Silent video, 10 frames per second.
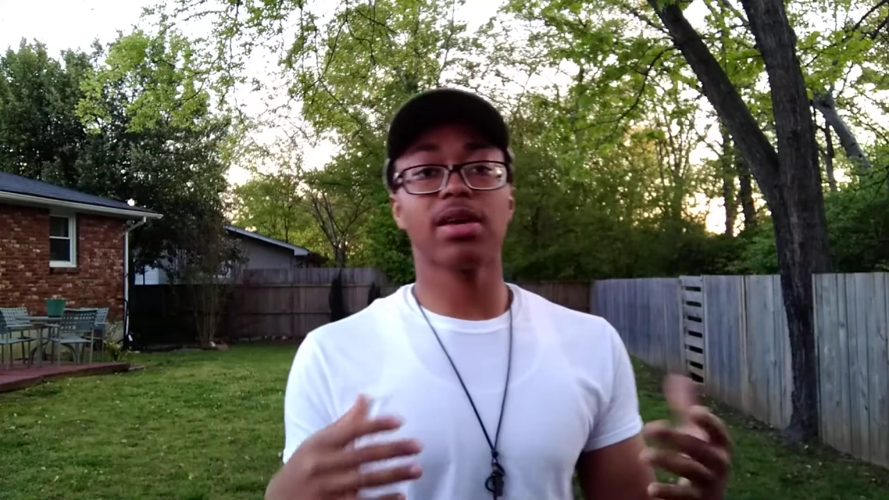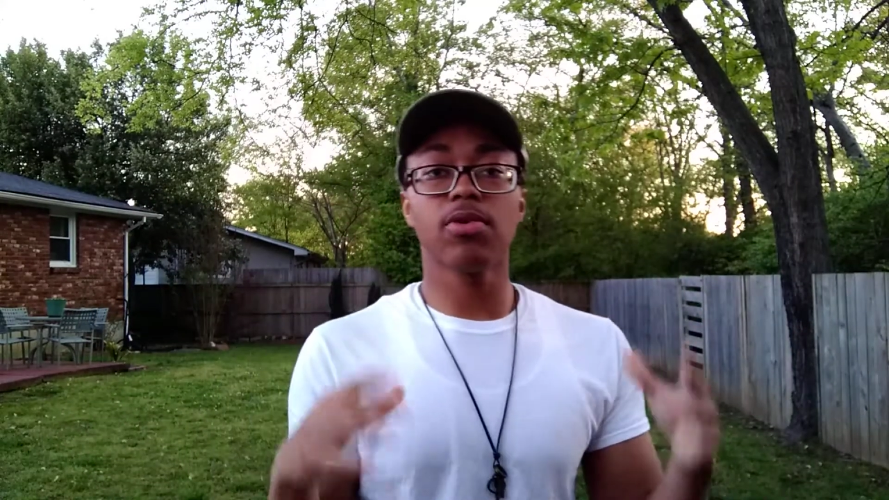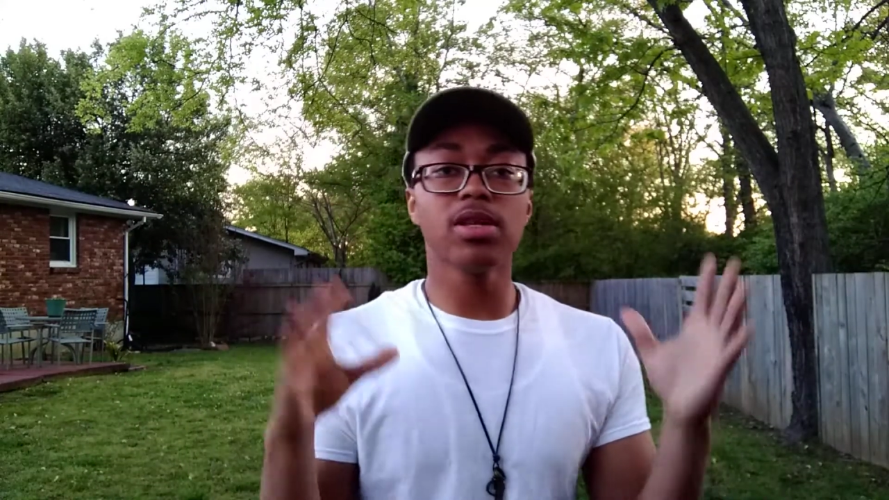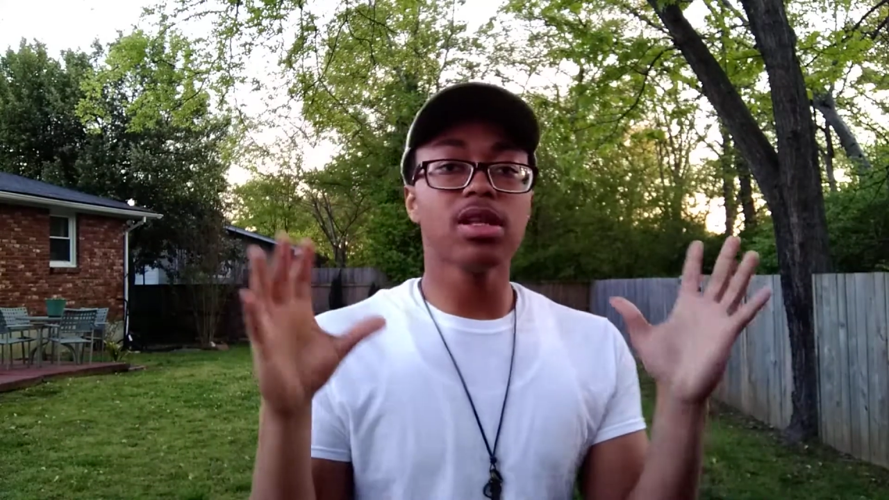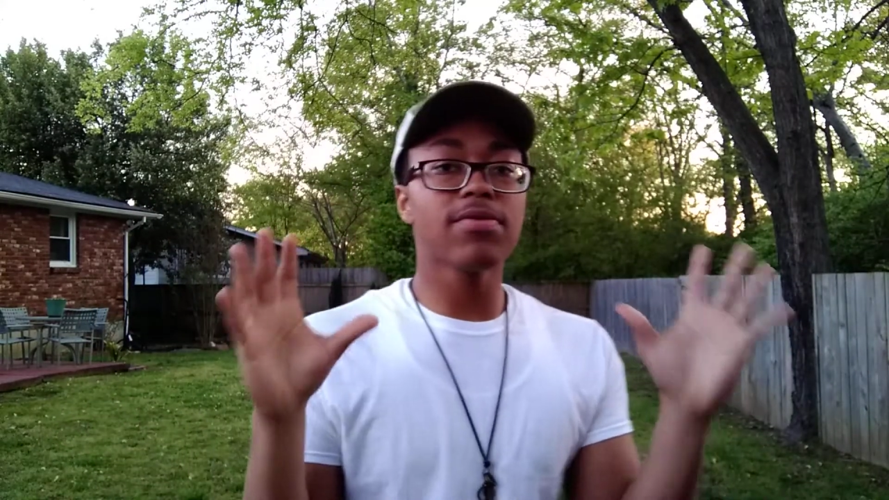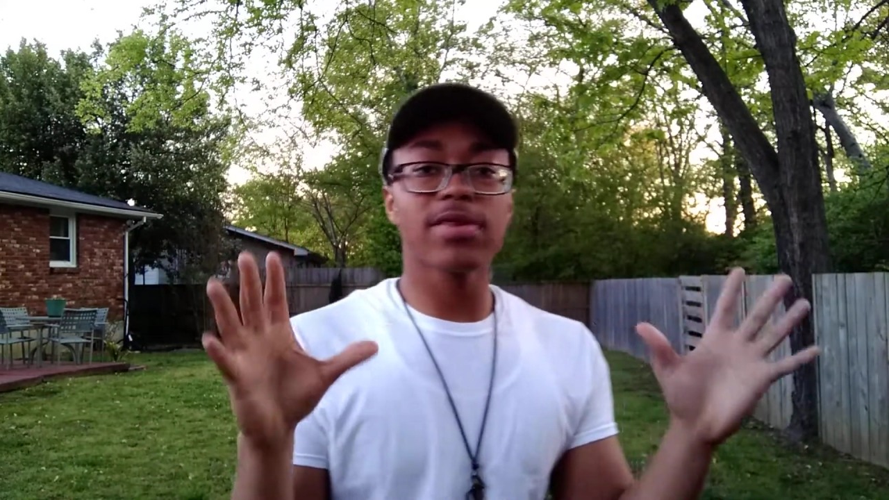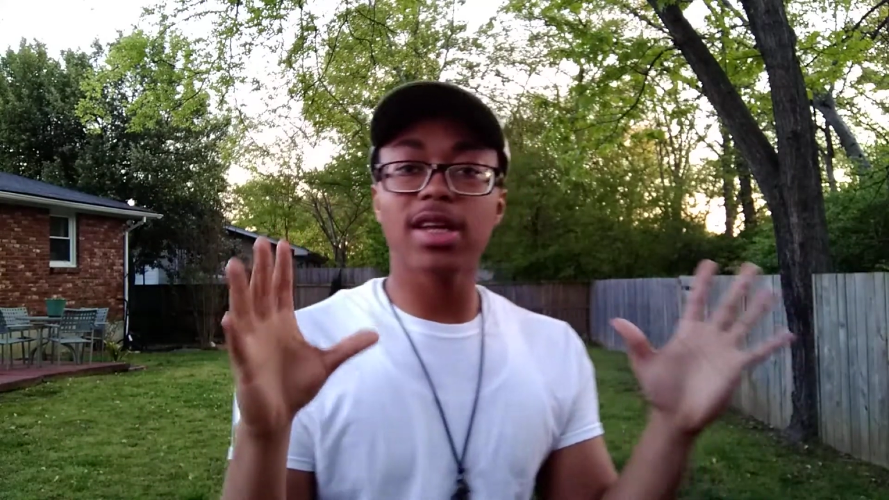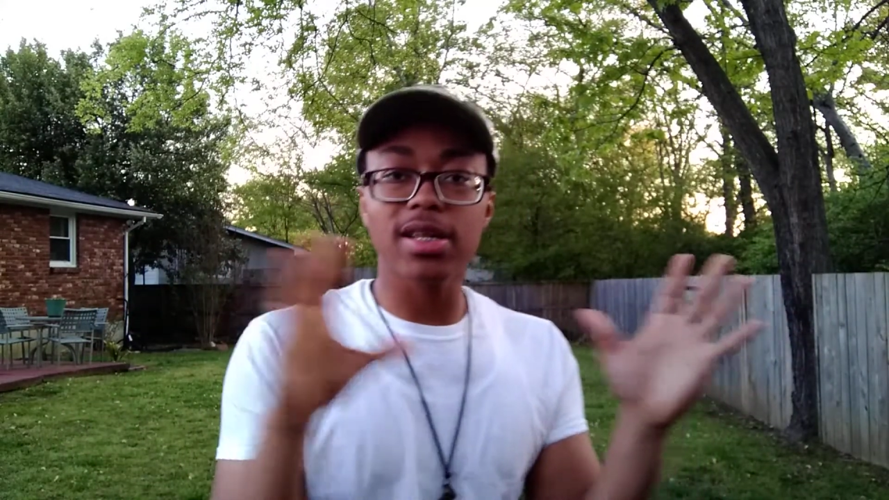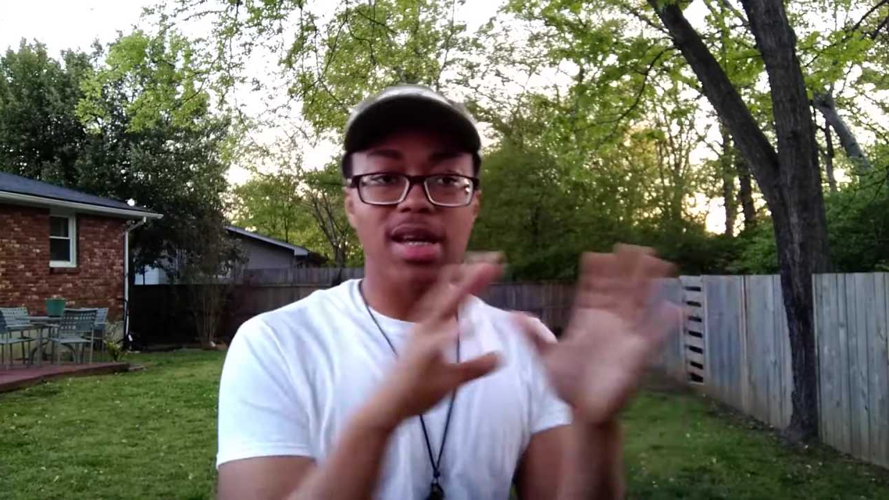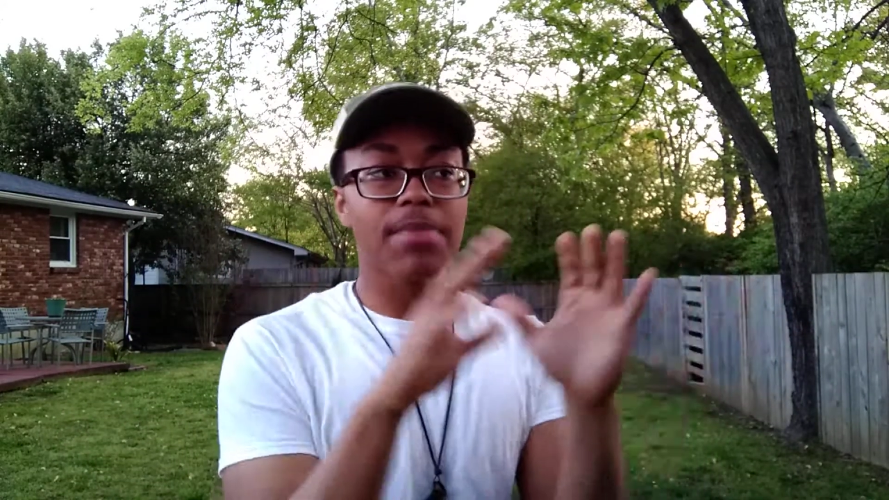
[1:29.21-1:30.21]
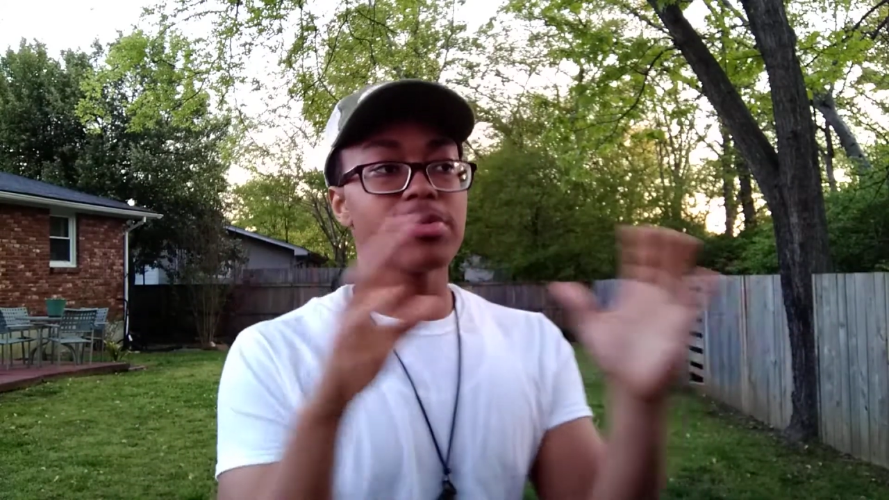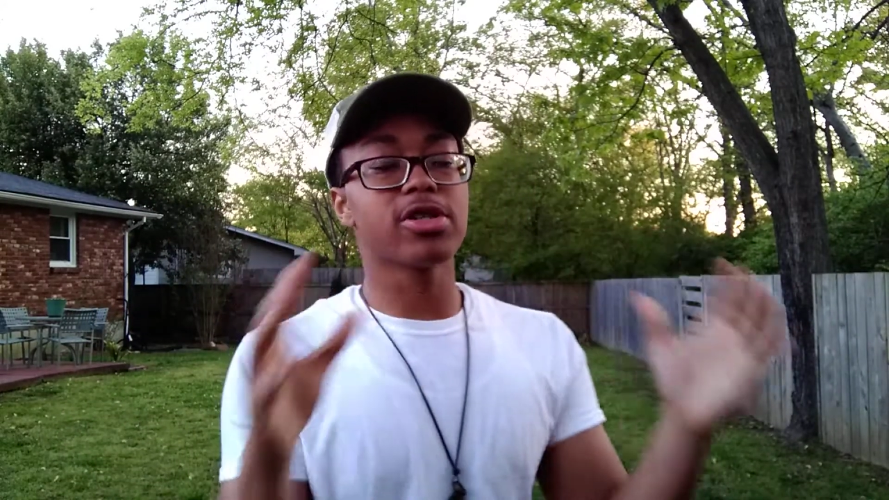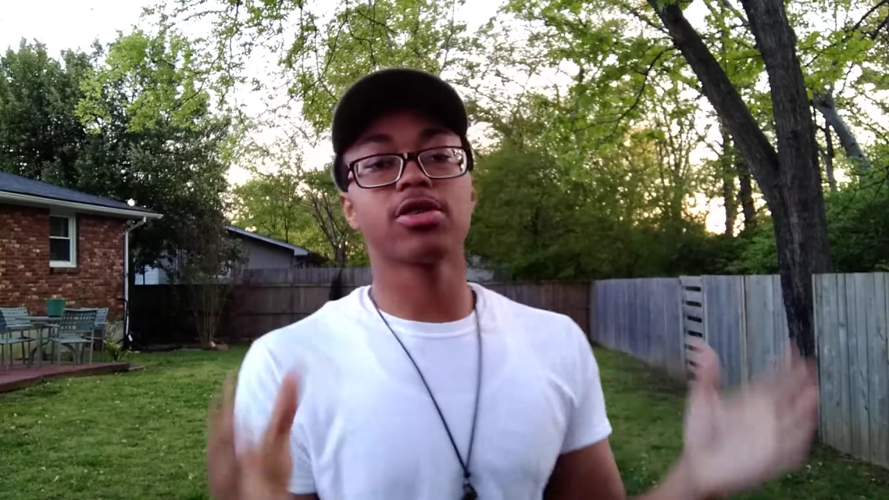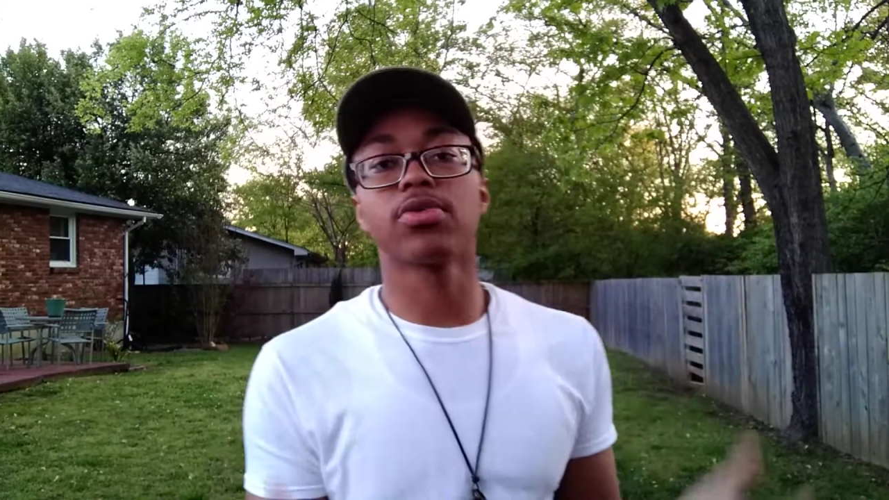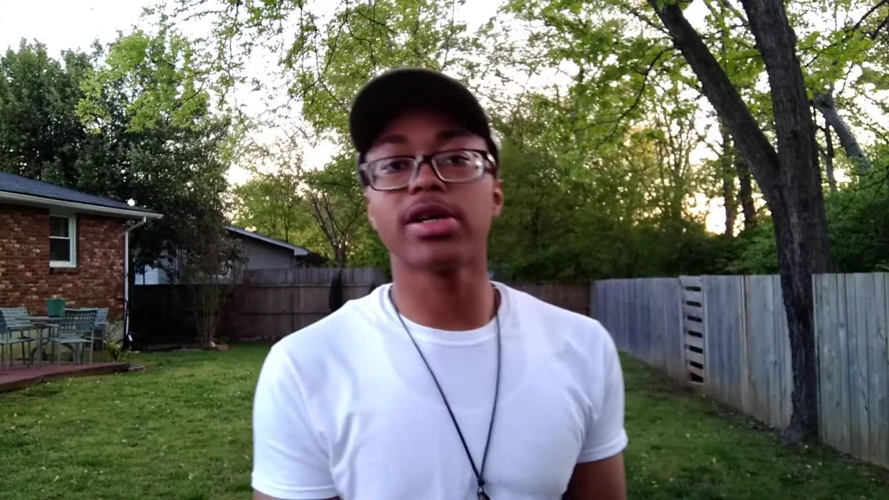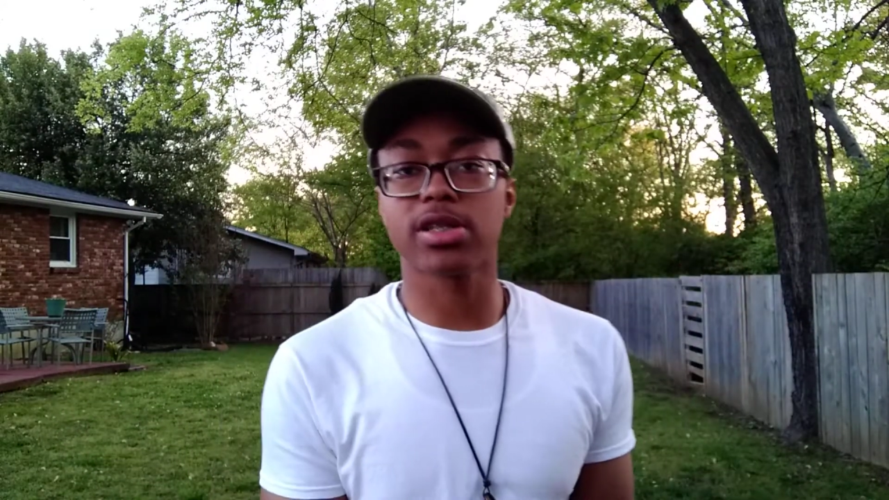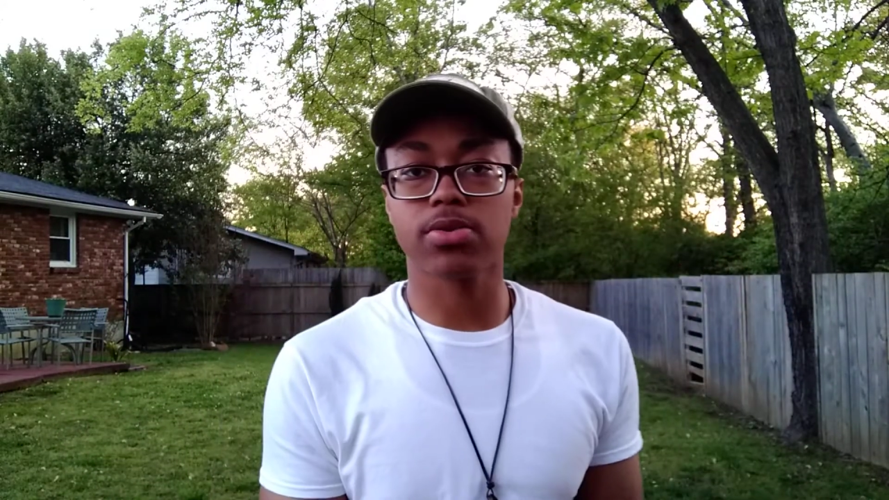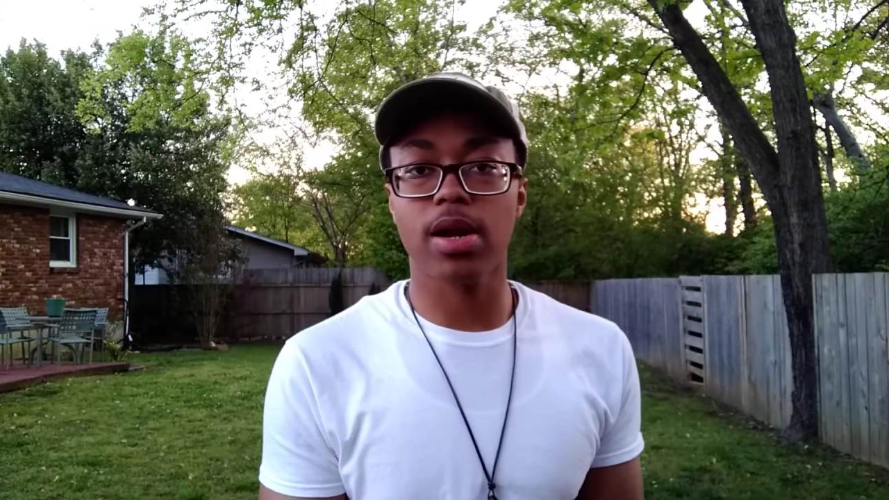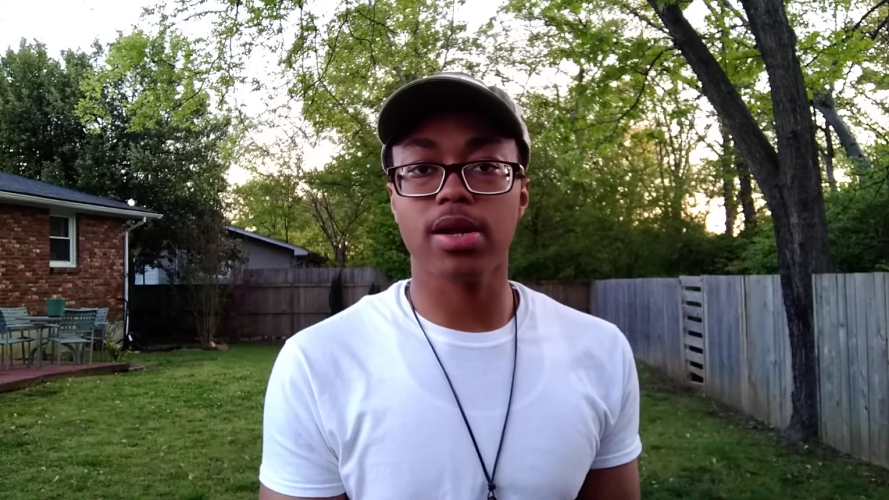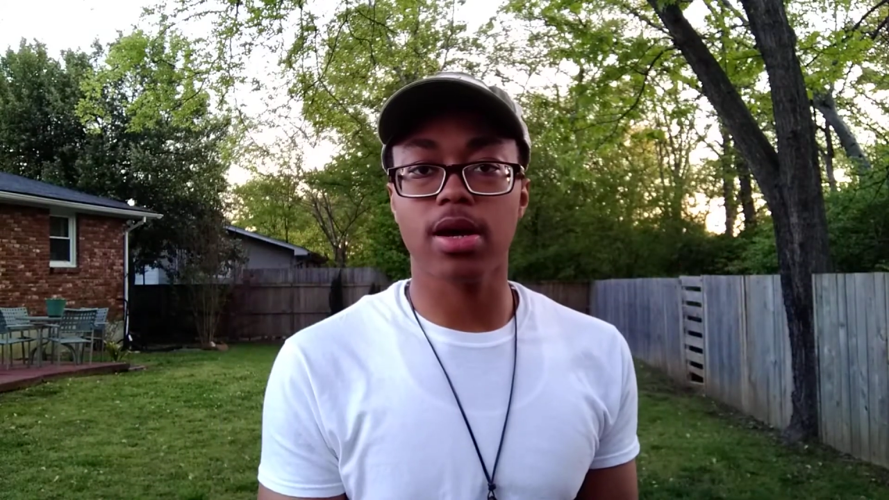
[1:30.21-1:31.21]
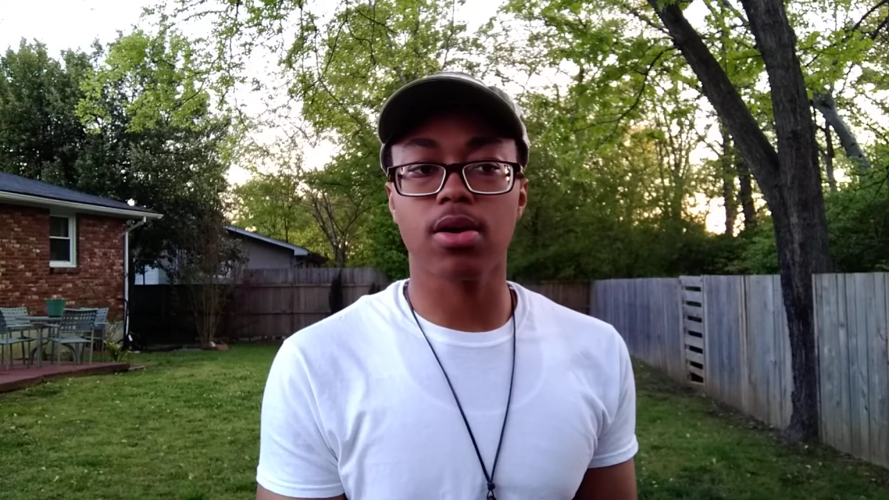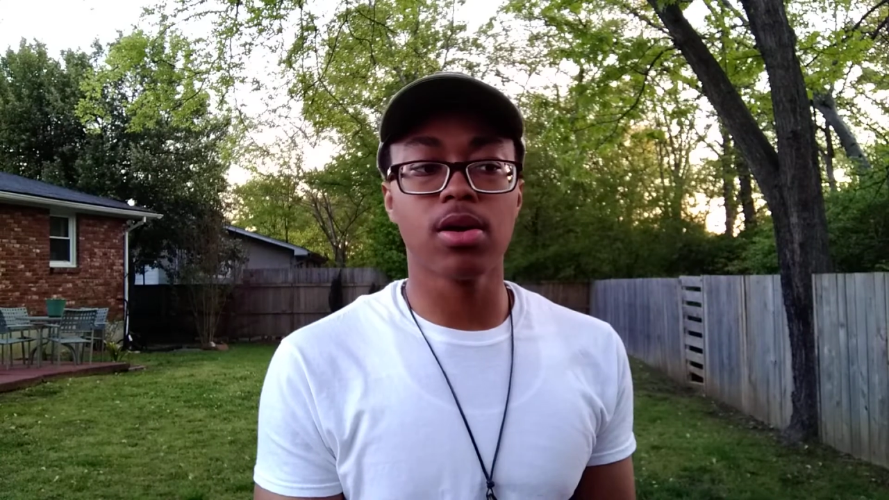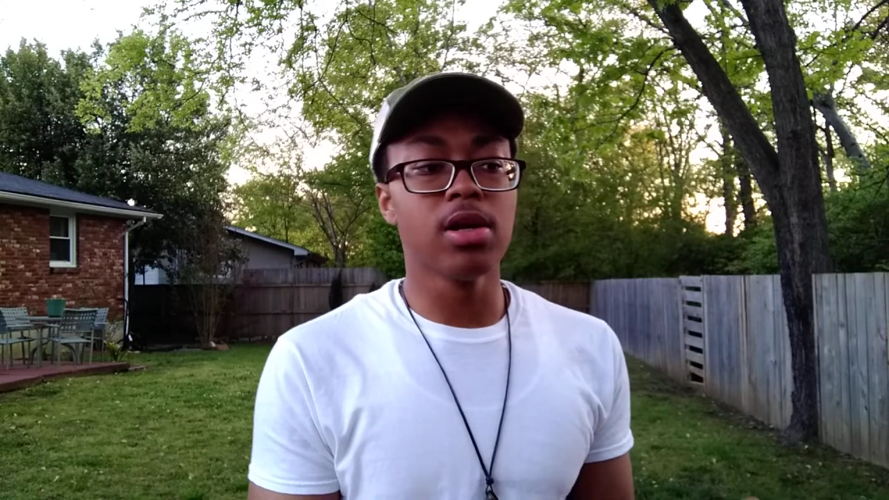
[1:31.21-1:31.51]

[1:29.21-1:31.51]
We live in that type of generation right now.